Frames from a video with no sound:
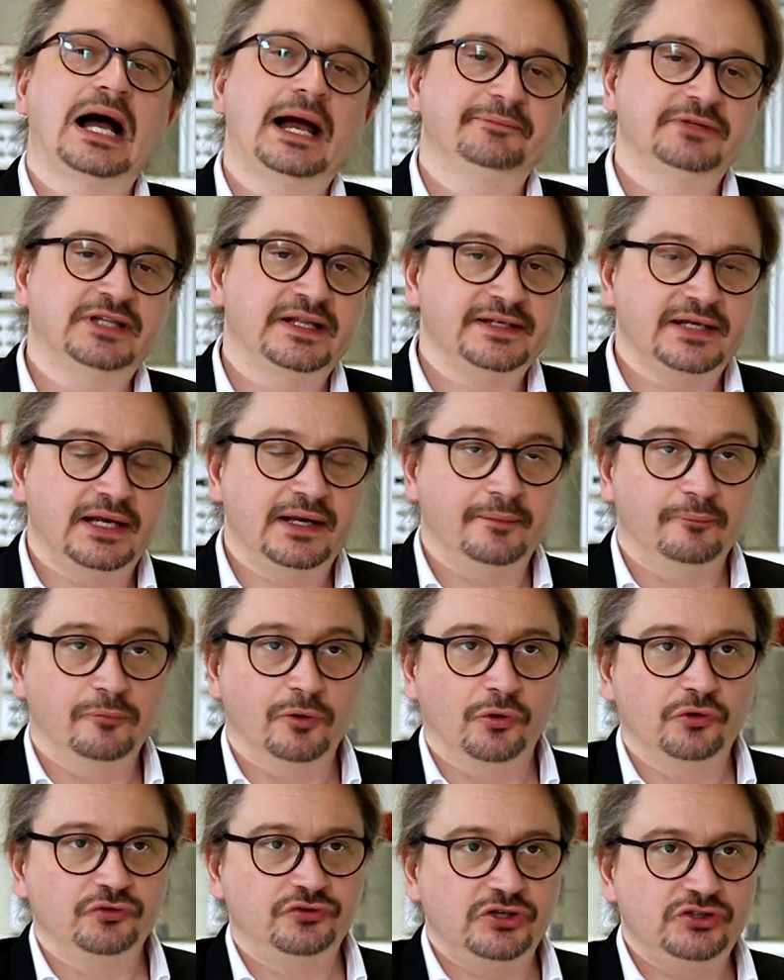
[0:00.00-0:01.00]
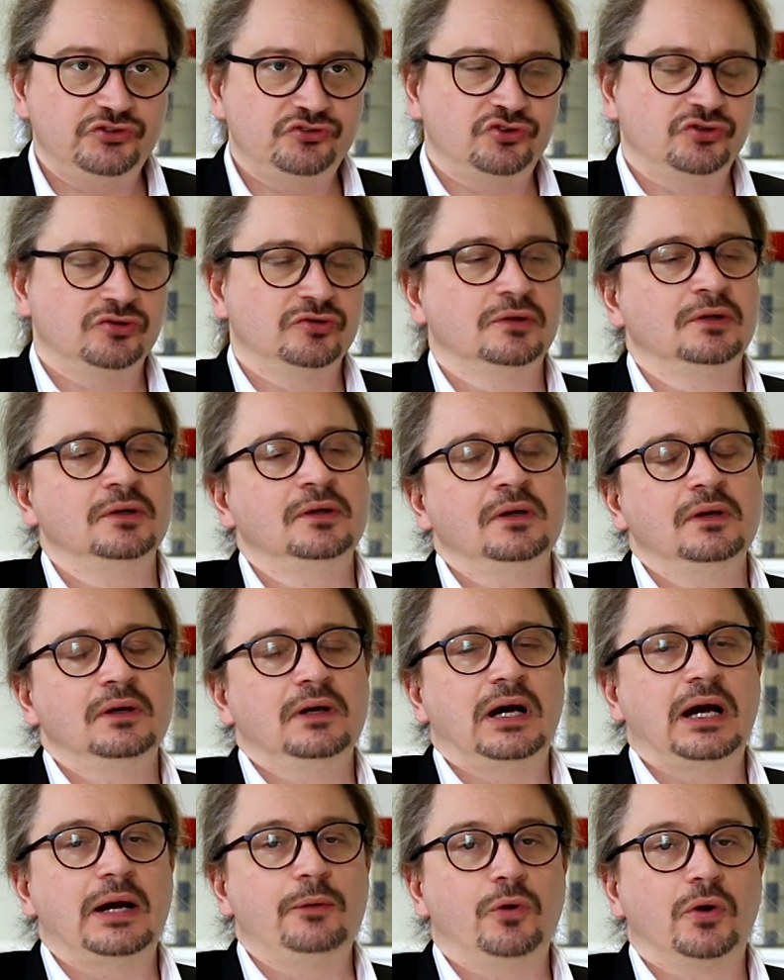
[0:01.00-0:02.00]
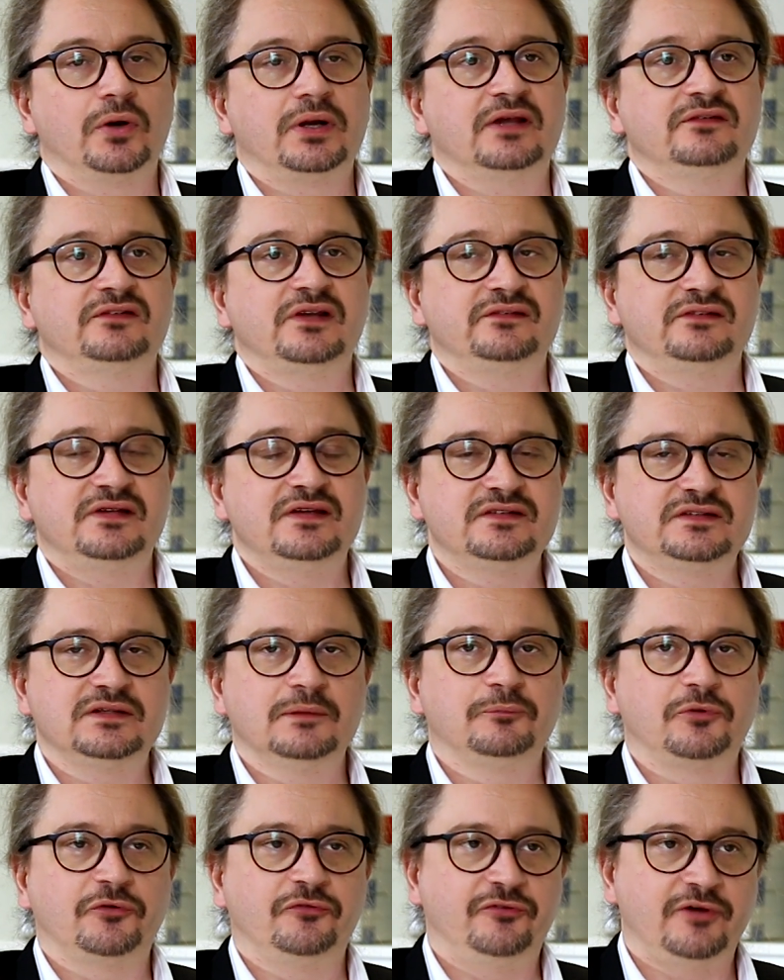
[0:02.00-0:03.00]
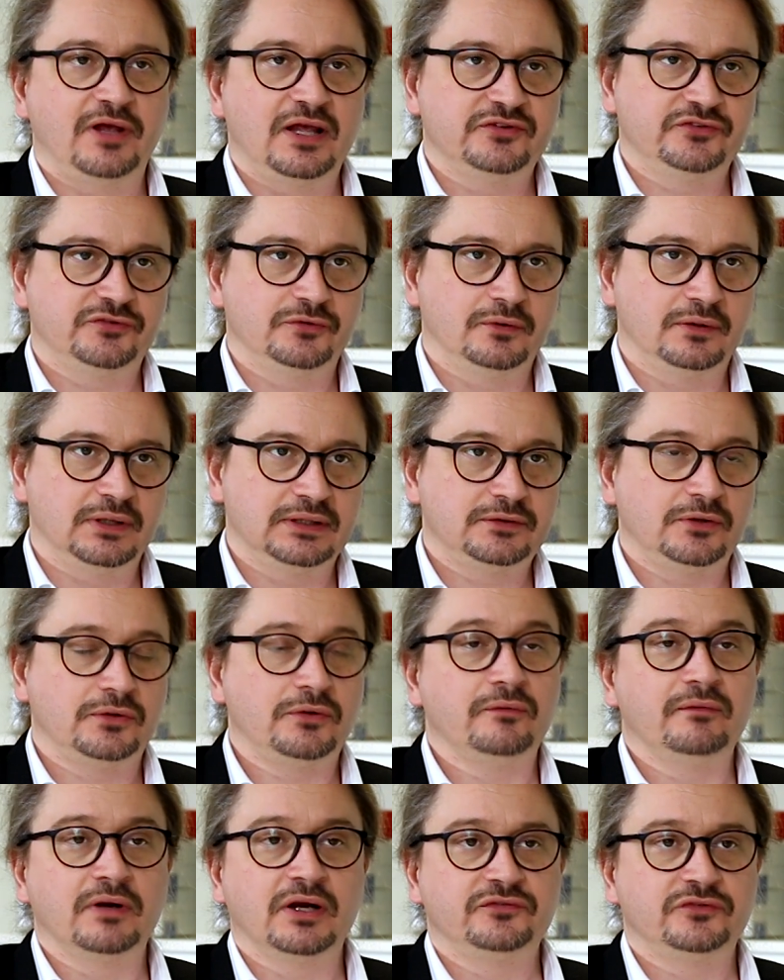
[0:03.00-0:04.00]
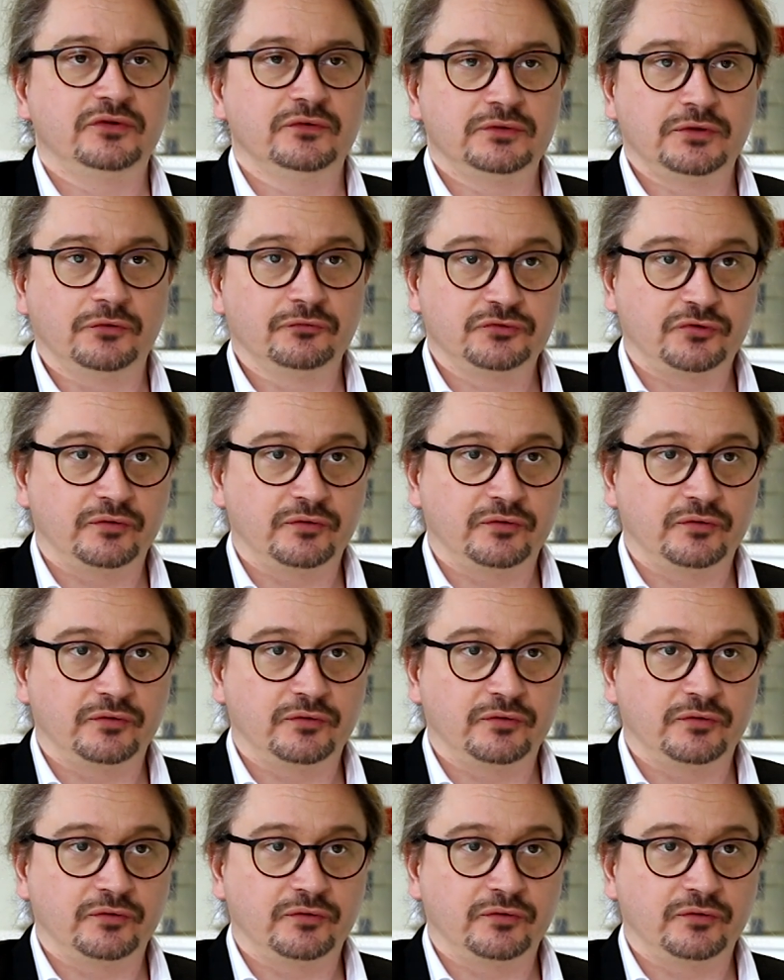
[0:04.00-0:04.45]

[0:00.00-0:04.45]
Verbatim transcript: I'm Daniele Bosich. I work as assistant professor at the University of